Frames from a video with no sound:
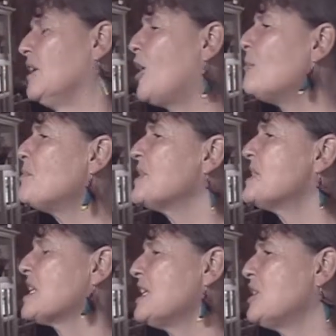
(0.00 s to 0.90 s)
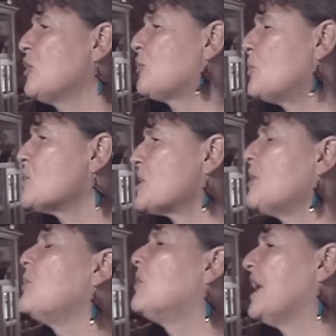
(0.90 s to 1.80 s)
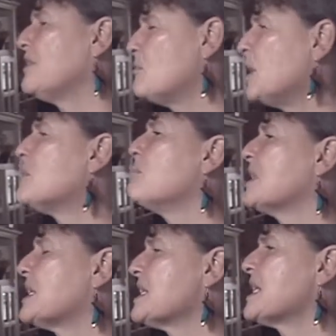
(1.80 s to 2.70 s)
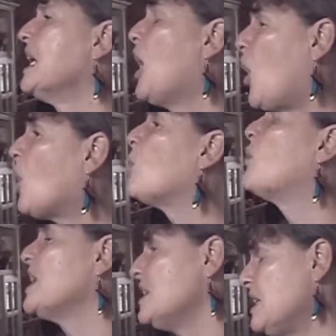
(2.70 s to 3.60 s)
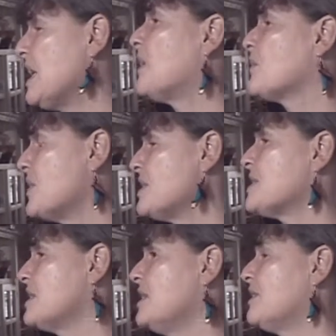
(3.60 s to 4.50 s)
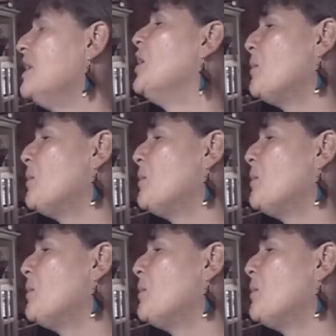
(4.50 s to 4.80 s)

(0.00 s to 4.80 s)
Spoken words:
compensated through solar and windmills already now this year.